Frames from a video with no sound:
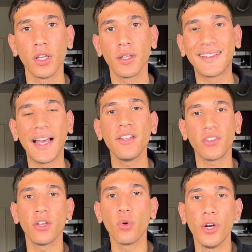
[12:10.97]
Class
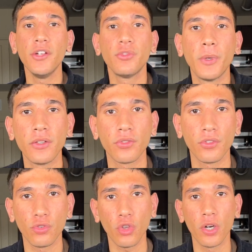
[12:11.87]
Echo Aerospace
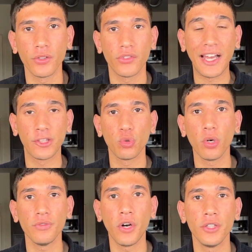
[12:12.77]
starts at
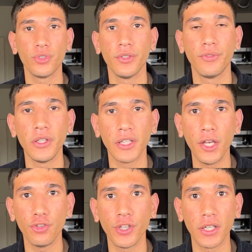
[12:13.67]
1200 feet
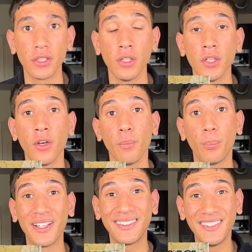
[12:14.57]
AGL,
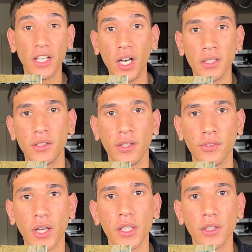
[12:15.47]
but not
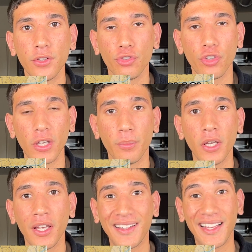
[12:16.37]
inside this shape.
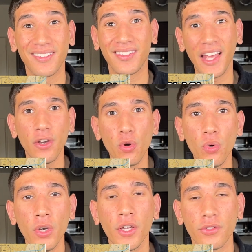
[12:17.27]
Class
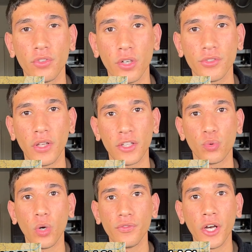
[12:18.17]
Echo starts at
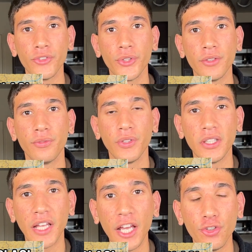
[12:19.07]
1200
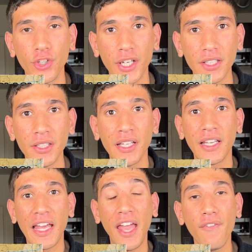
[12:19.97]
feet AGL
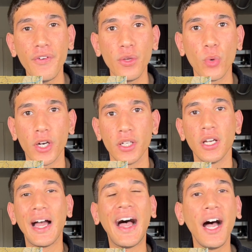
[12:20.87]
everywhere
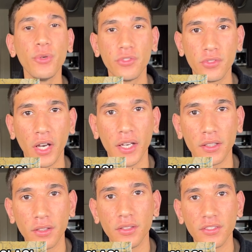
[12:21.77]

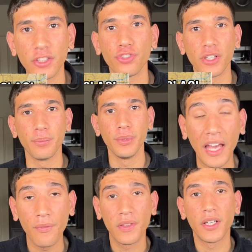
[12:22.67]
outside the shape
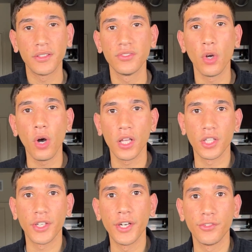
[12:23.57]
if there is no
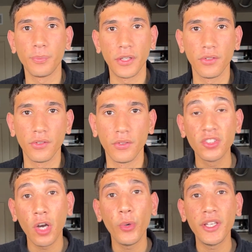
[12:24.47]
other airspaces
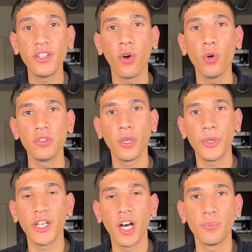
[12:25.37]
going all the
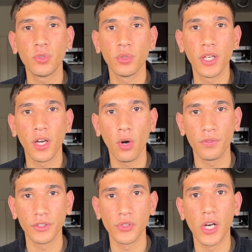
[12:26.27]
way up to the
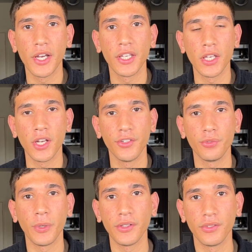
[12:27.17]
overlying
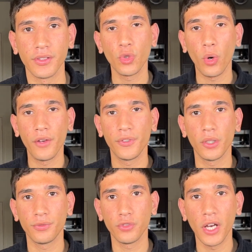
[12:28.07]
airspace so if
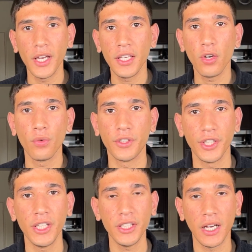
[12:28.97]
you're flying over
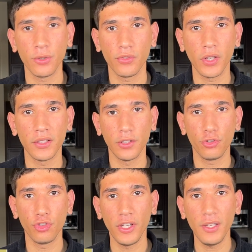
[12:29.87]
here outside this
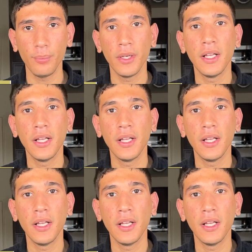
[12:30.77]
shape